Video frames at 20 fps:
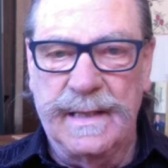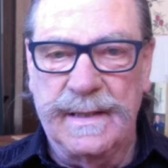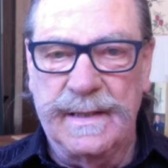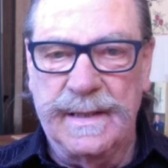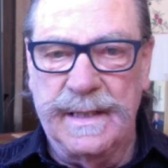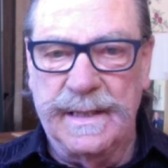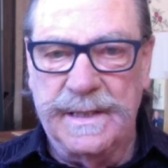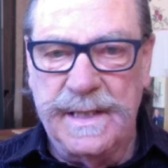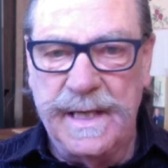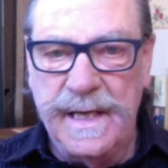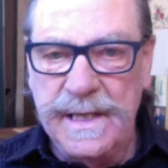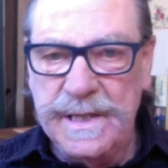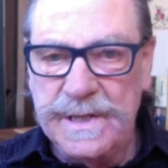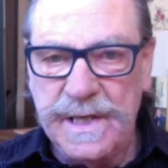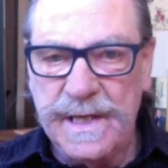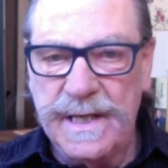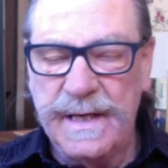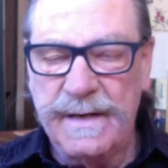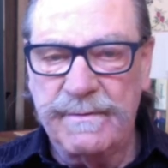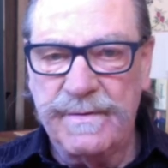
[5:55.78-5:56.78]
The
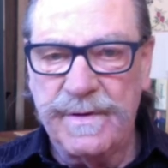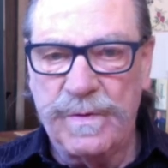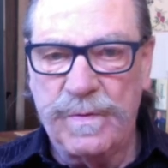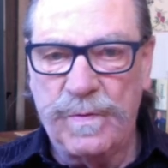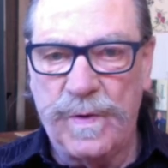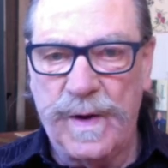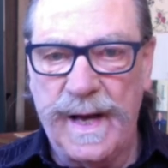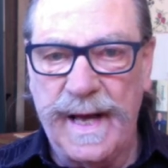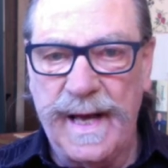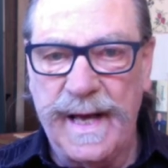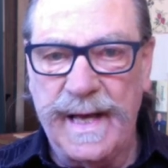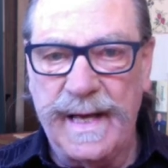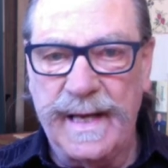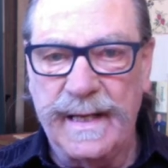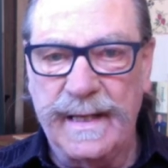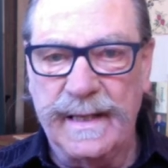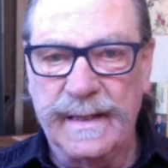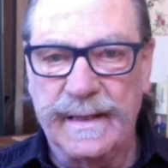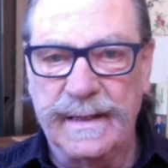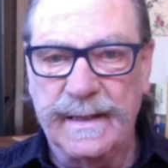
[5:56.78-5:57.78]
teaching of the way
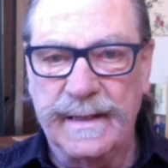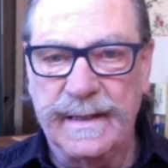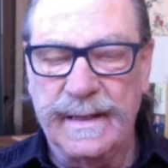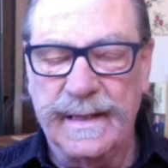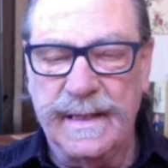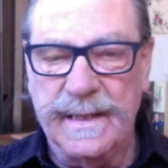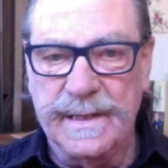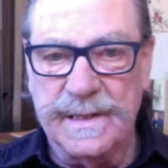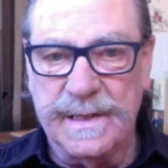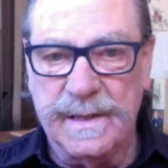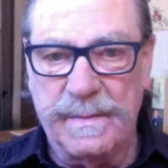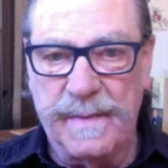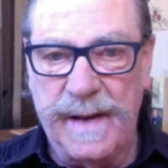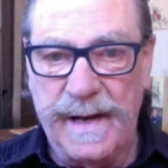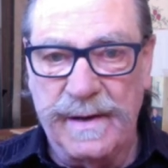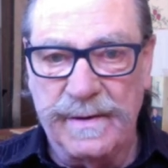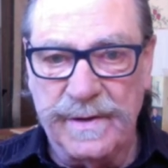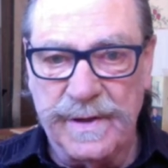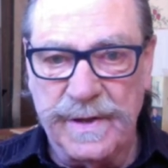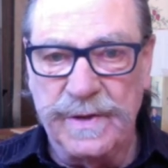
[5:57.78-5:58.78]
is
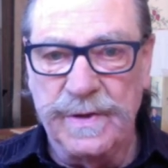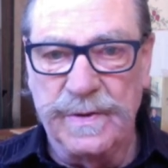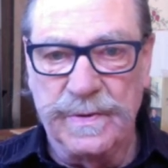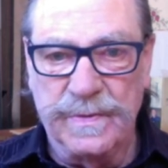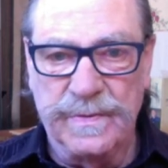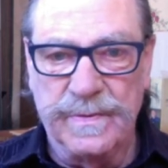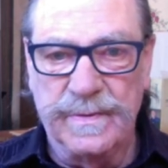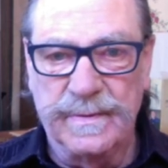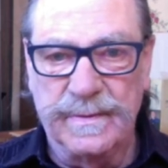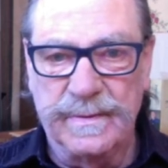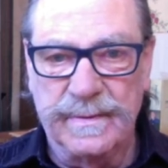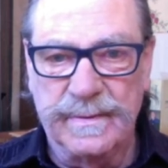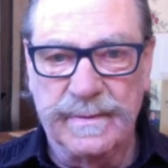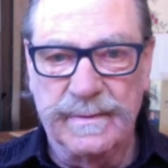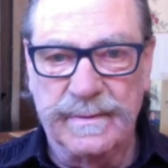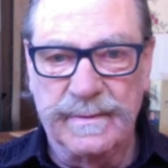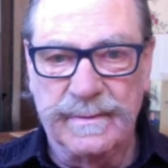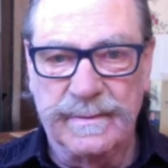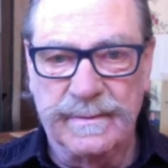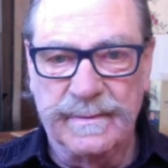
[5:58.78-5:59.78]
about you.
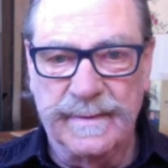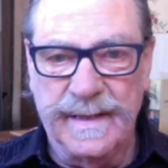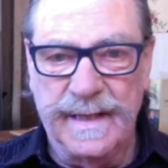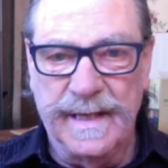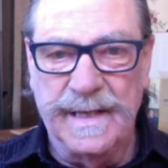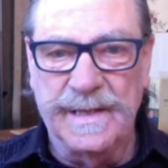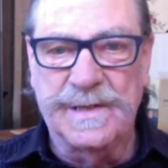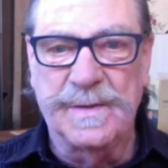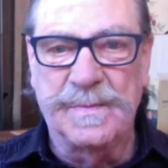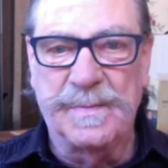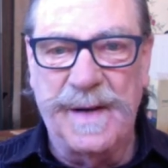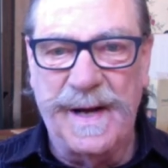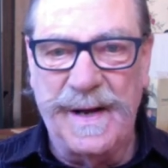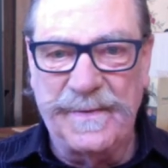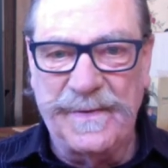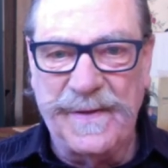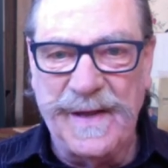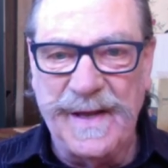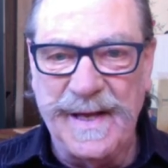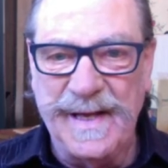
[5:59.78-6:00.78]
It's
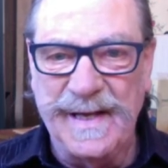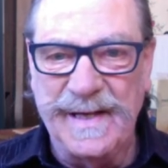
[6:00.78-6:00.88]
about the